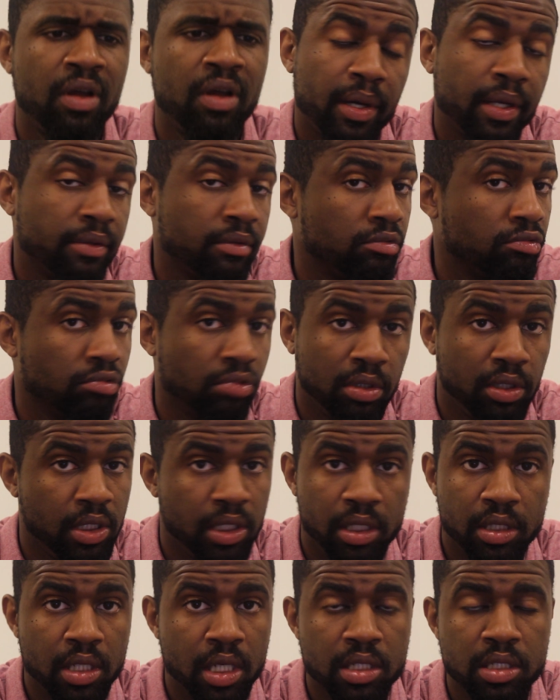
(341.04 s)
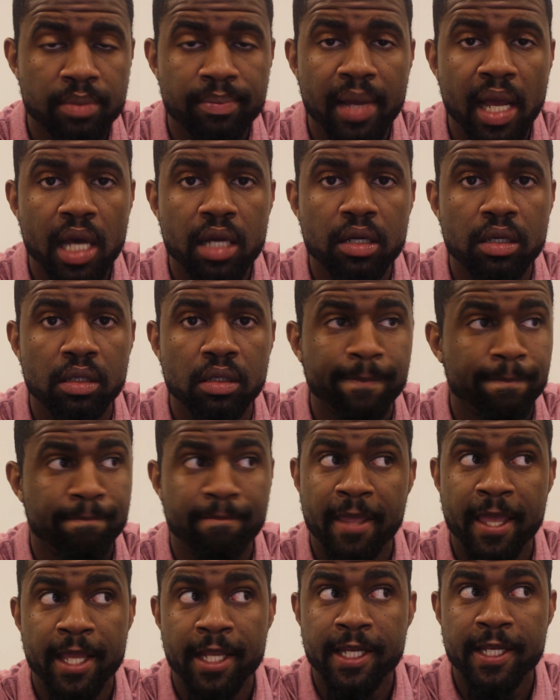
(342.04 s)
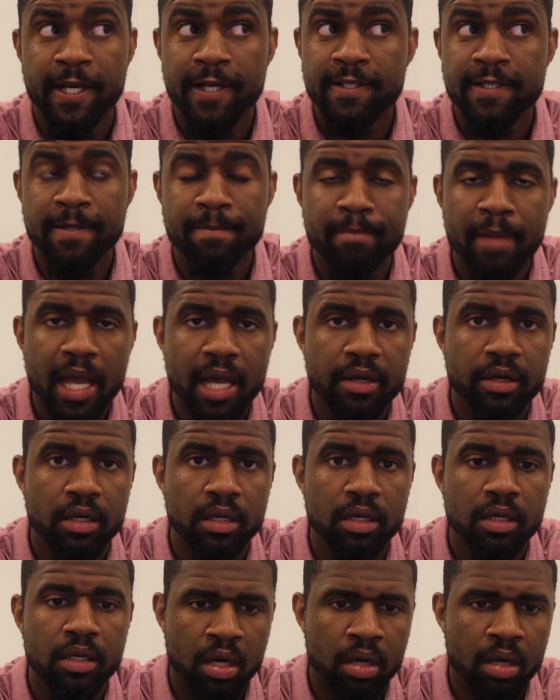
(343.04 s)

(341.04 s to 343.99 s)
But really, it doesn't matter. It doesn't matter.